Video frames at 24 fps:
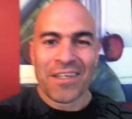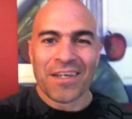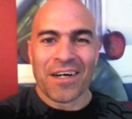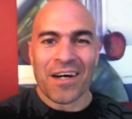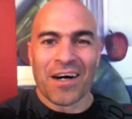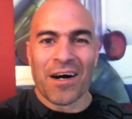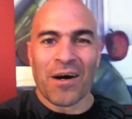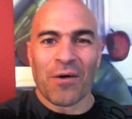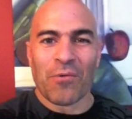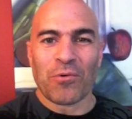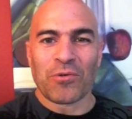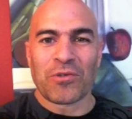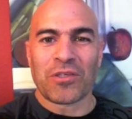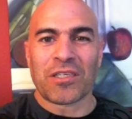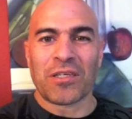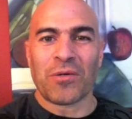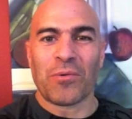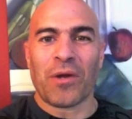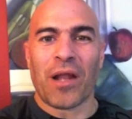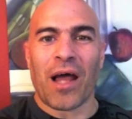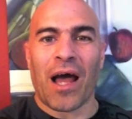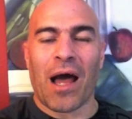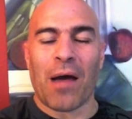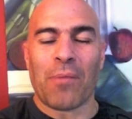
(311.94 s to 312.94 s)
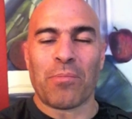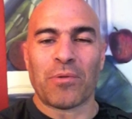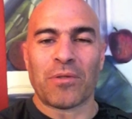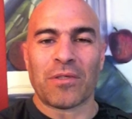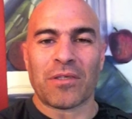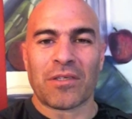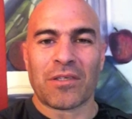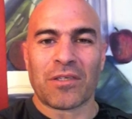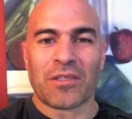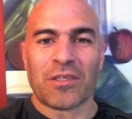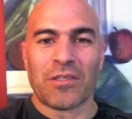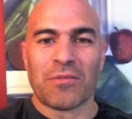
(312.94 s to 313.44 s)
We'll see what
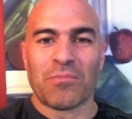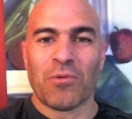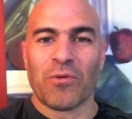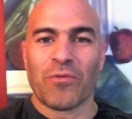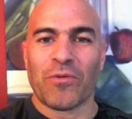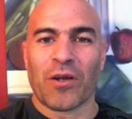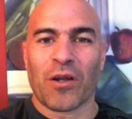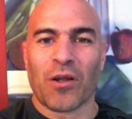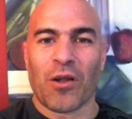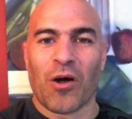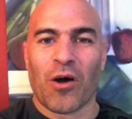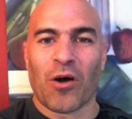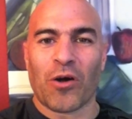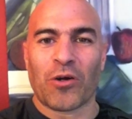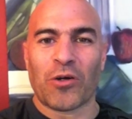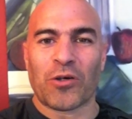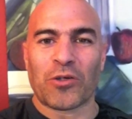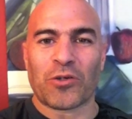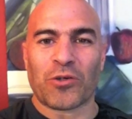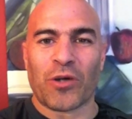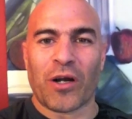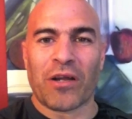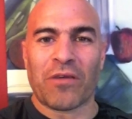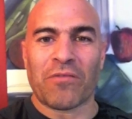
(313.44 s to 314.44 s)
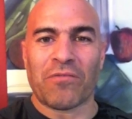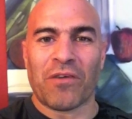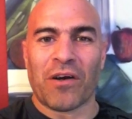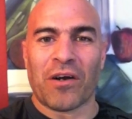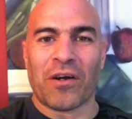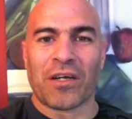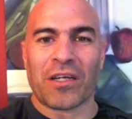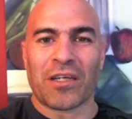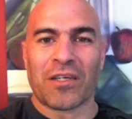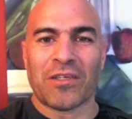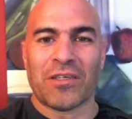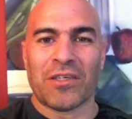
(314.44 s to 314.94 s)
happens. She's moving along on her training
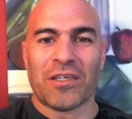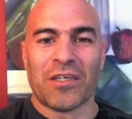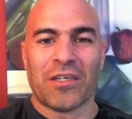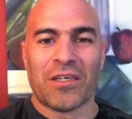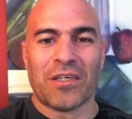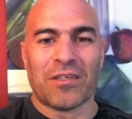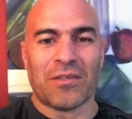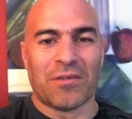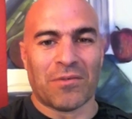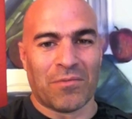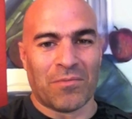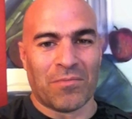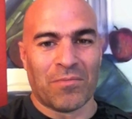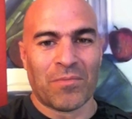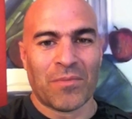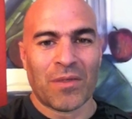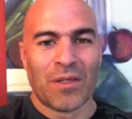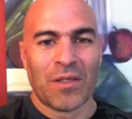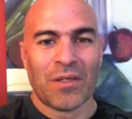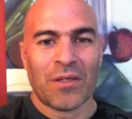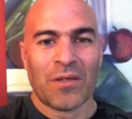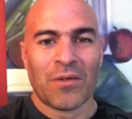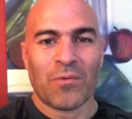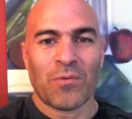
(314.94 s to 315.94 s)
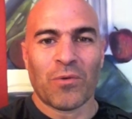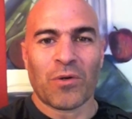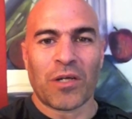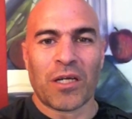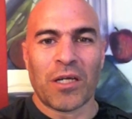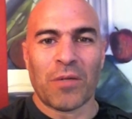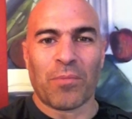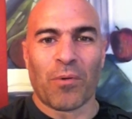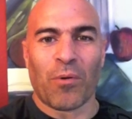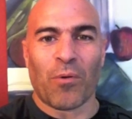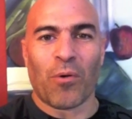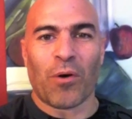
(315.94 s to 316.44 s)
very good, and we'll
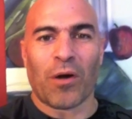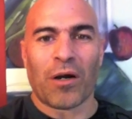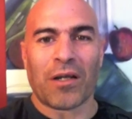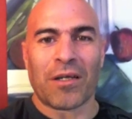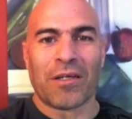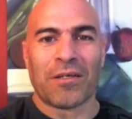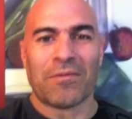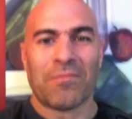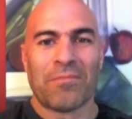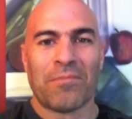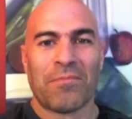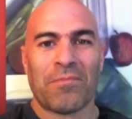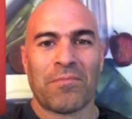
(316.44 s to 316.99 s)
keep her working.